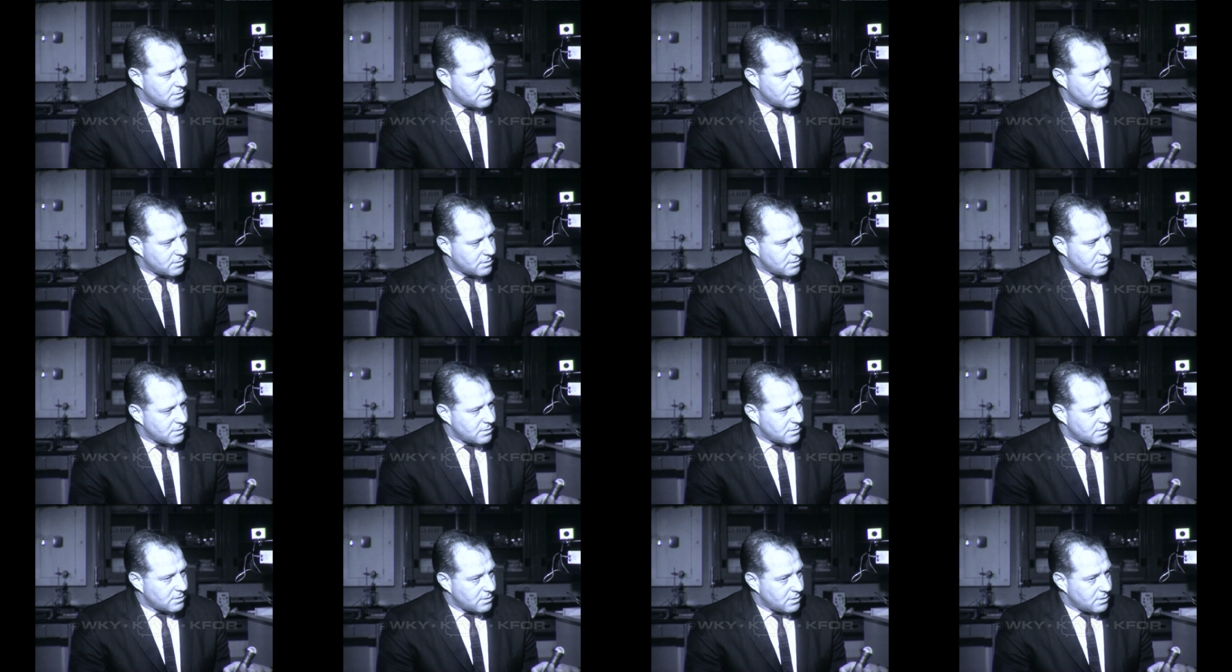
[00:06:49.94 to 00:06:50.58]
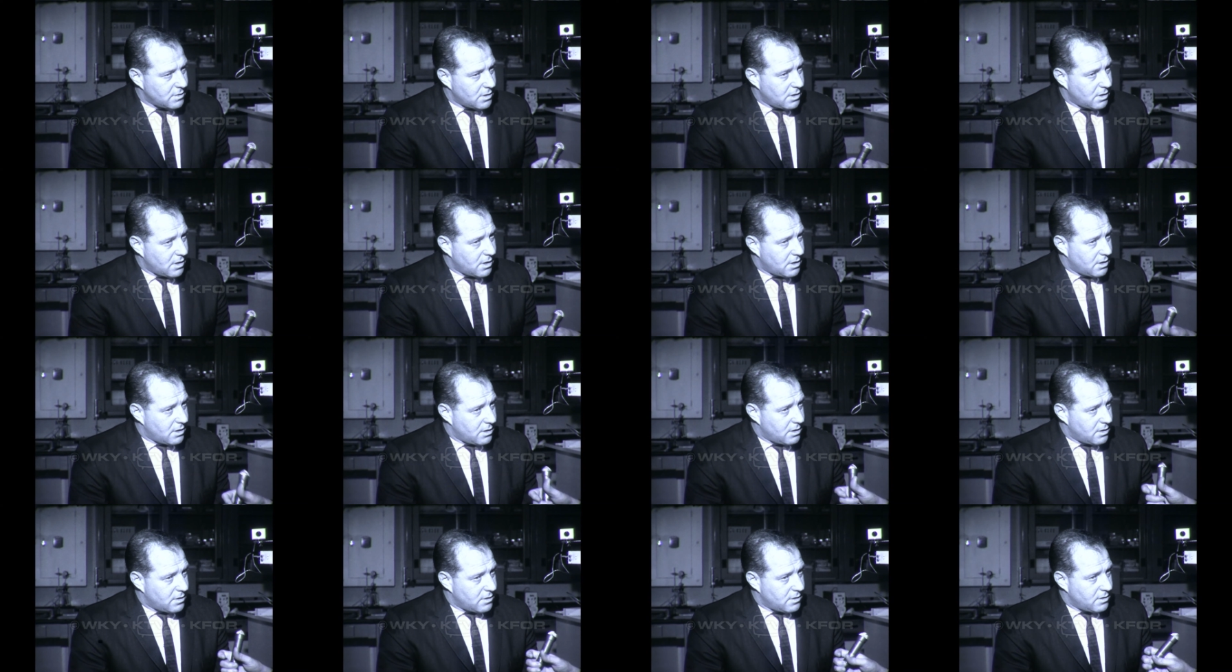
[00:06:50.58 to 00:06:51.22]
space
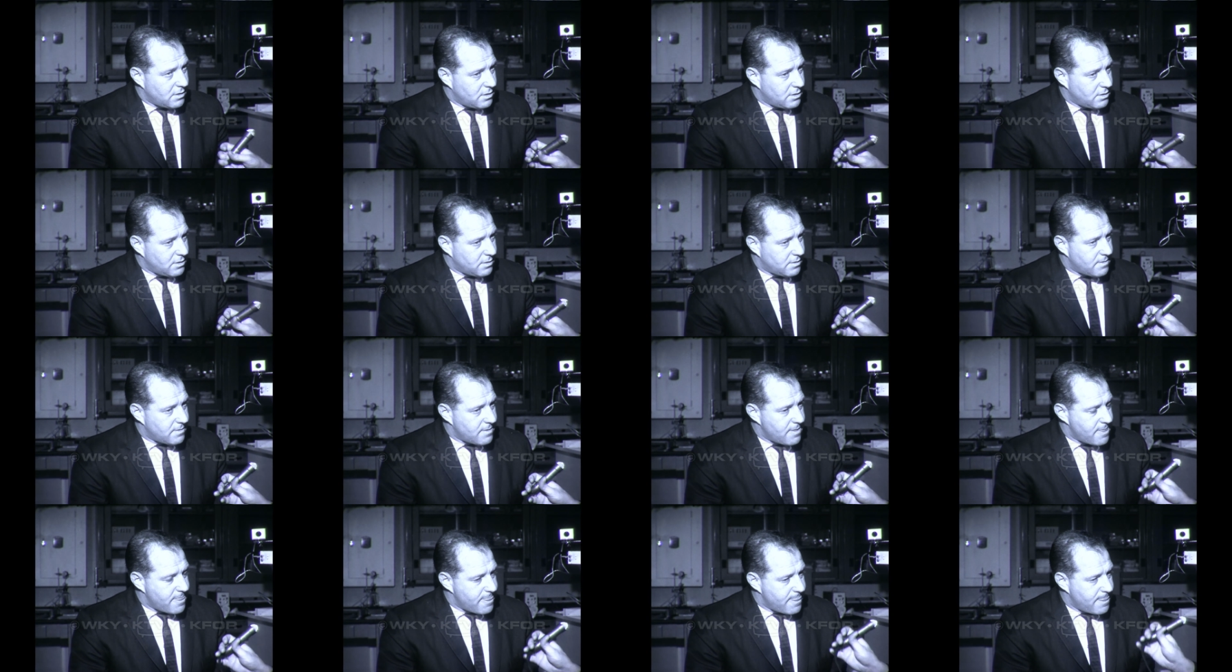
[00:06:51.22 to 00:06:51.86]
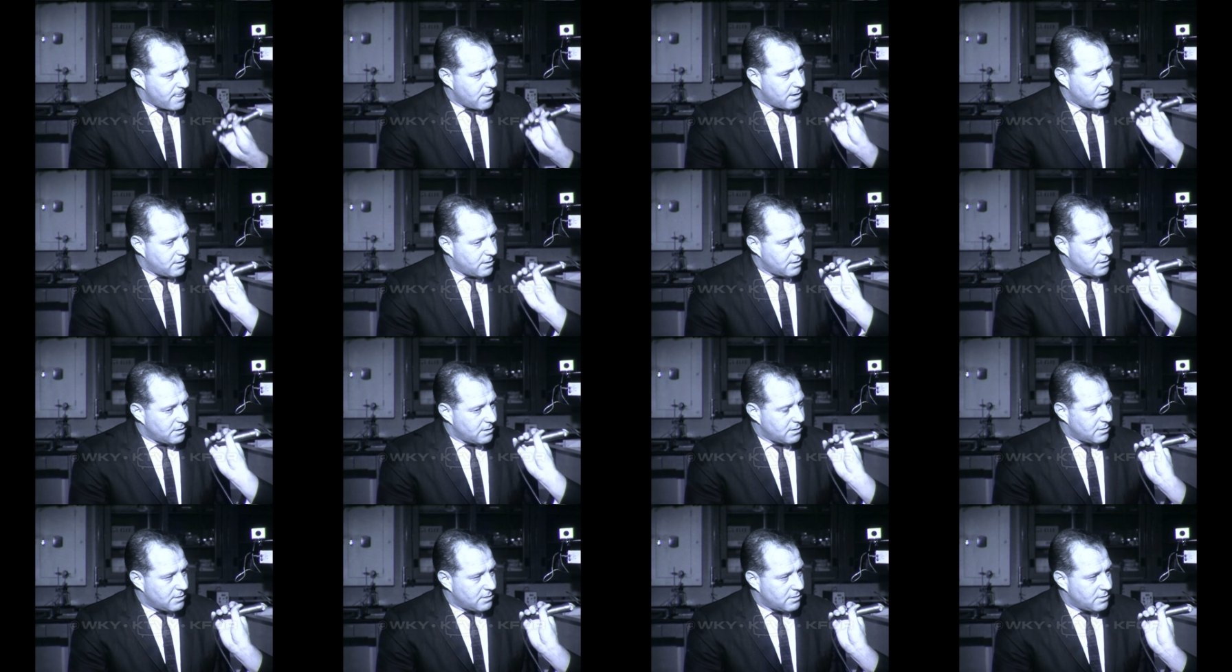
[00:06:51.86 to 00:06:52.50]
and
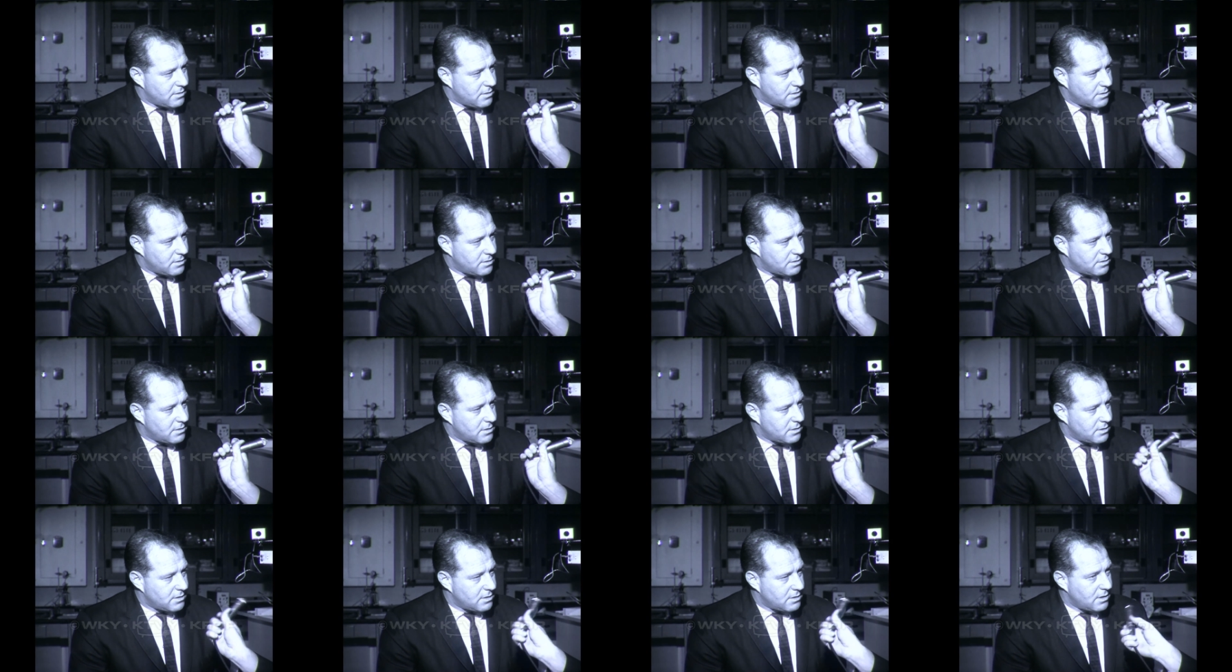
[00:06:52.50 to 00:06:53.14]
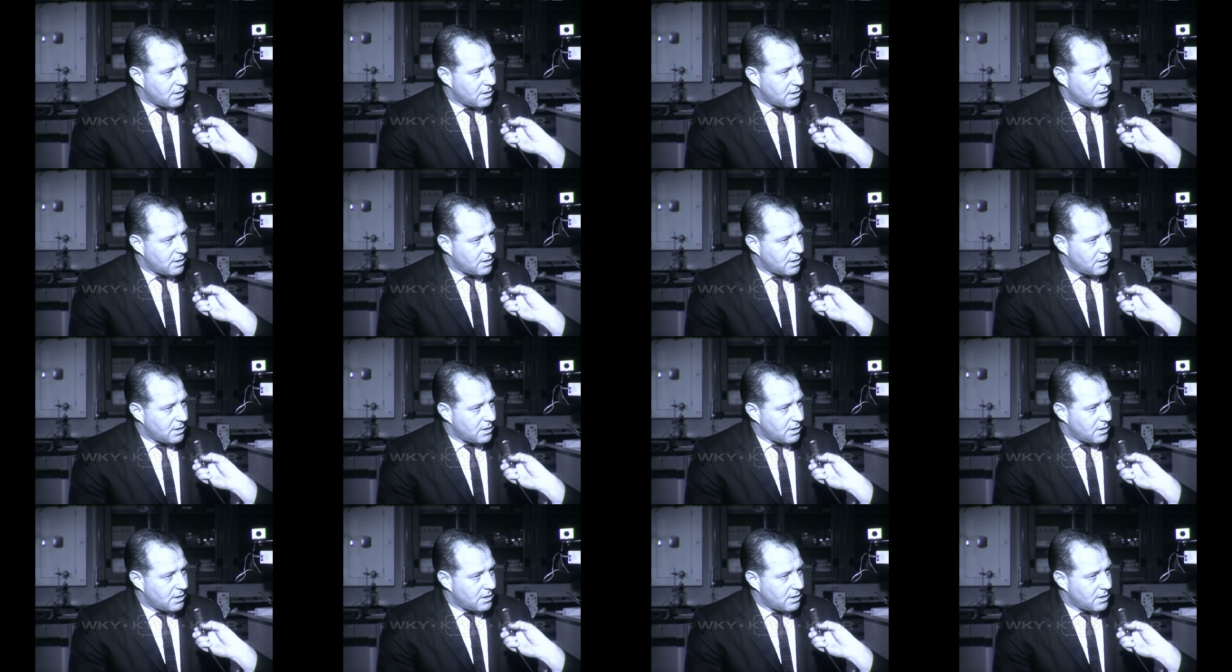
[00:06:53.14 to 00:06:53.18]
in the moon area.